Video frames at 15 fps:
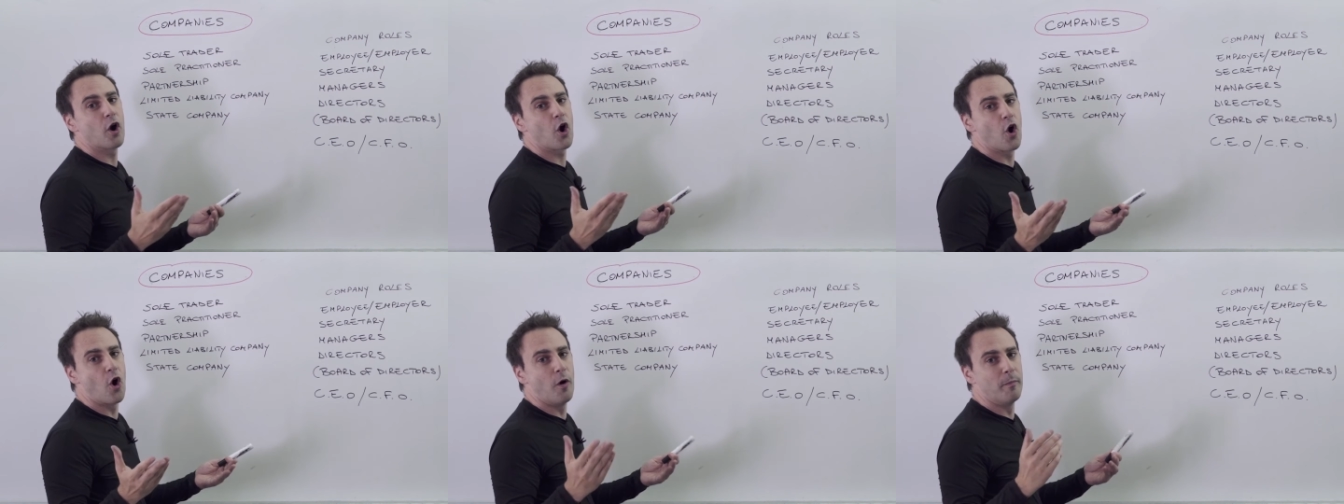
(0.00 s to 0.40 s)

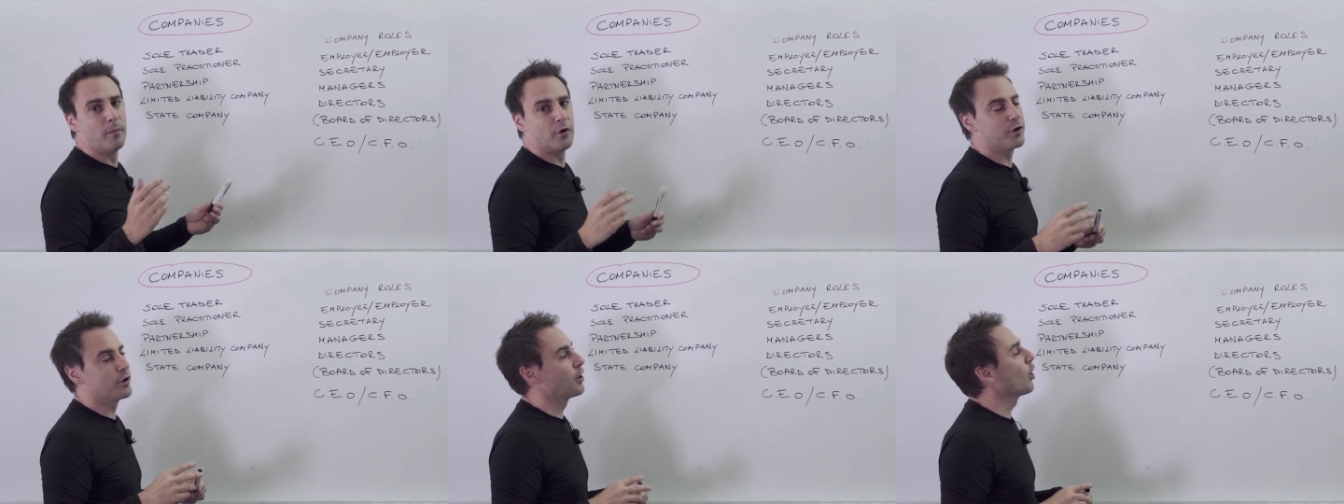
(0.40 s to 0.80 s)

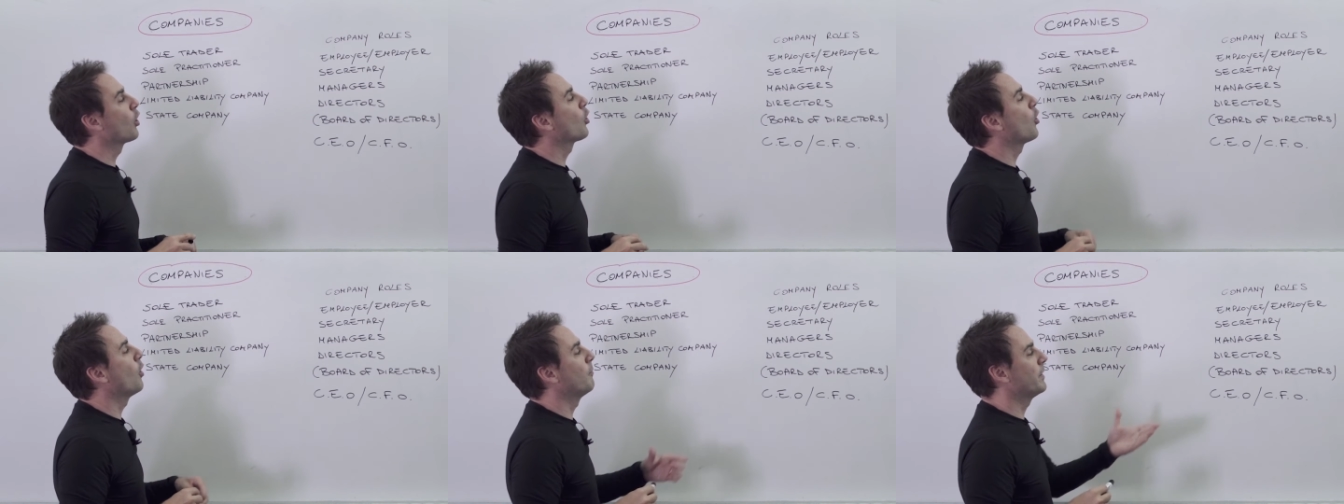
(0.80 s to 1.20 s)
common
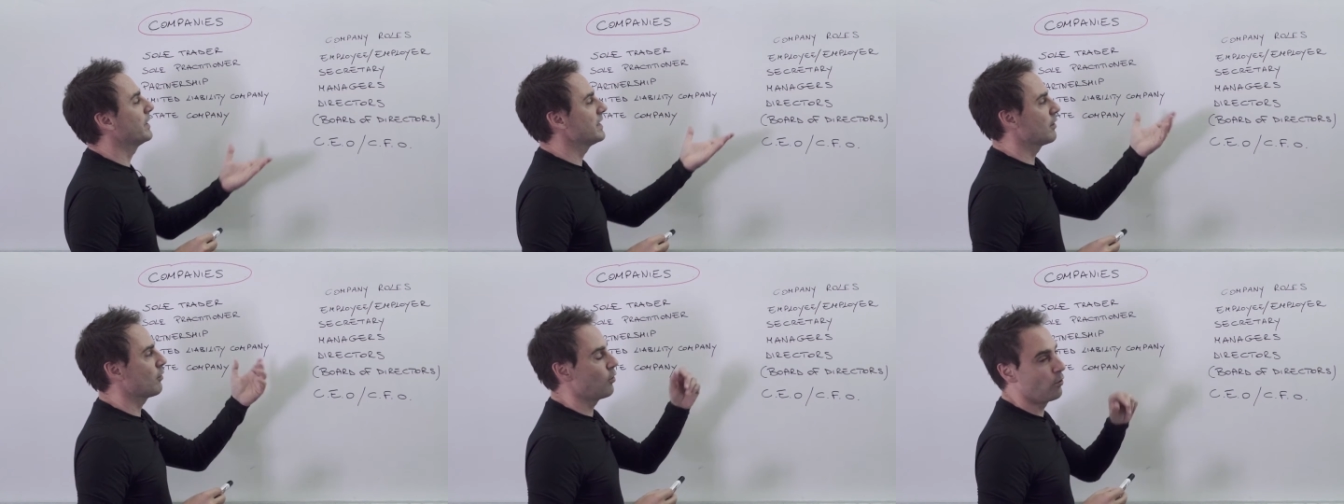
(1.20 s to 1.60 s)

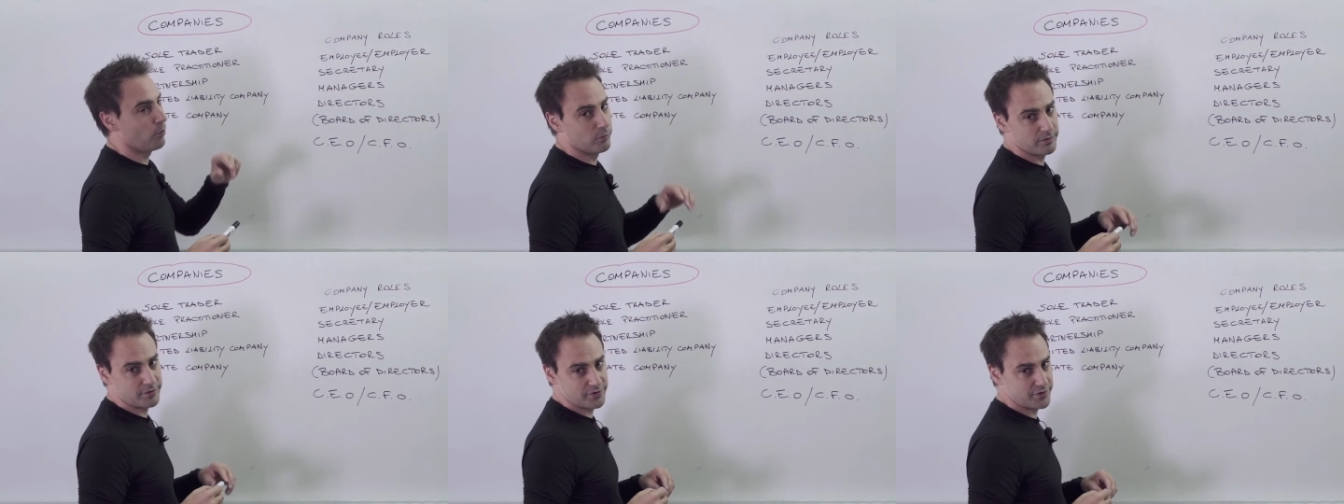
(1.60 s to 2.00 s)
company
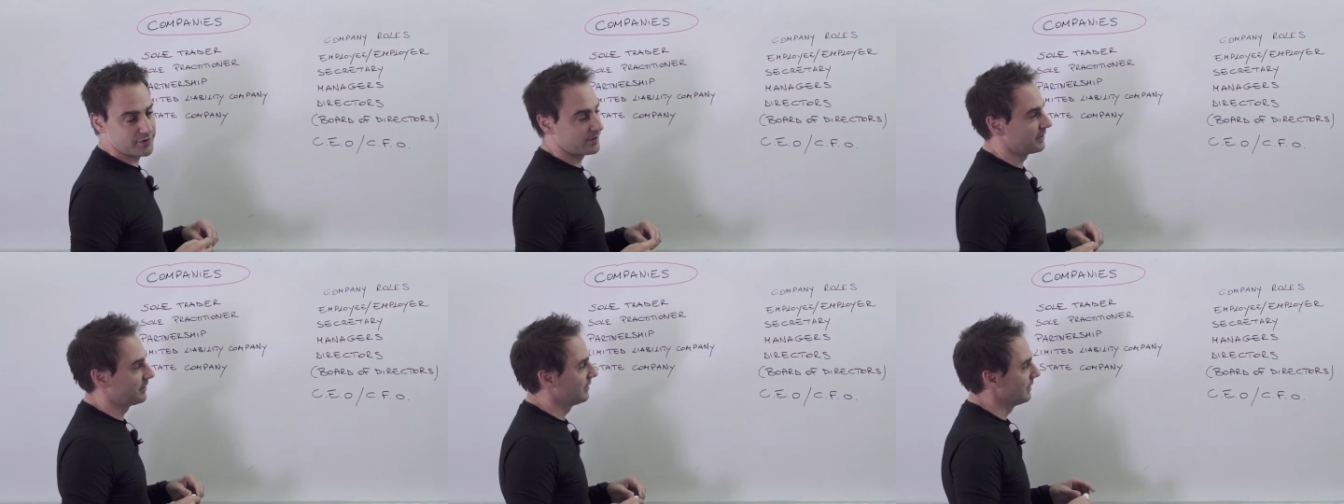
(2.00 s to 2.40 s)
roles.